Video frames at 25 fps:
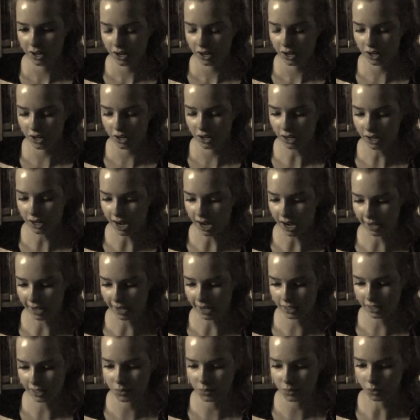Her
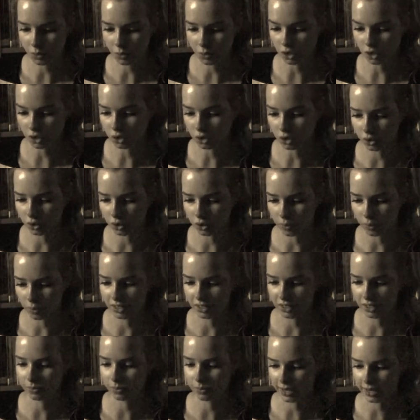eyes were
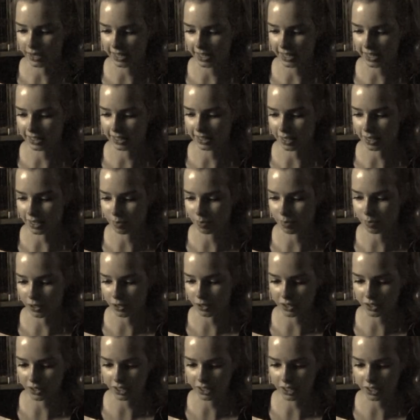glowing red like
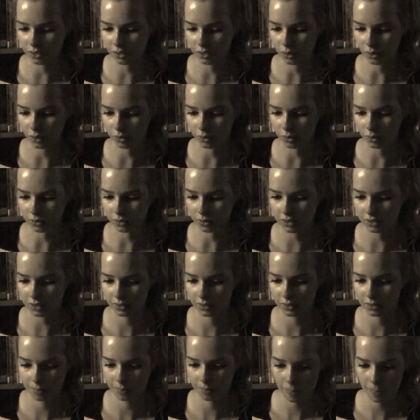burning coals.
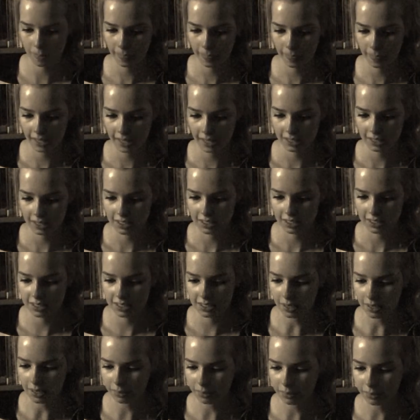
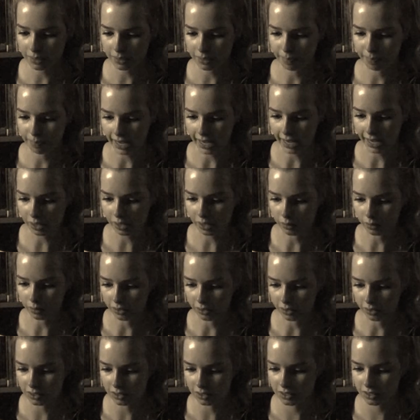Stumbling
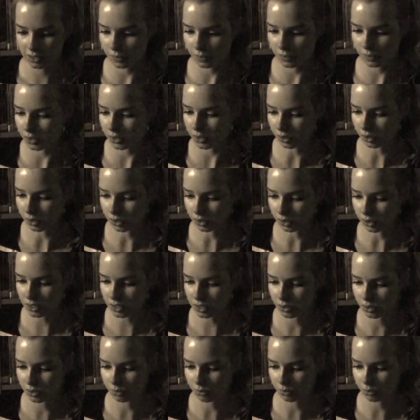backwards, the
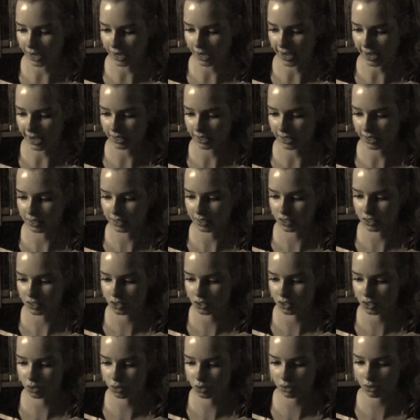girls ran,
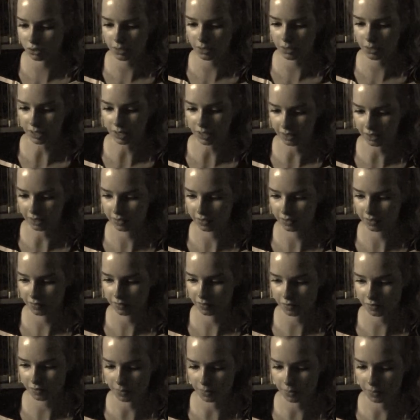screaming
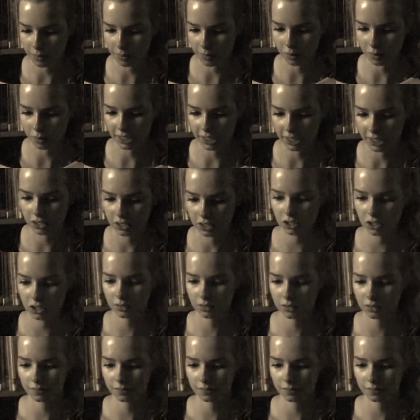from the bridge.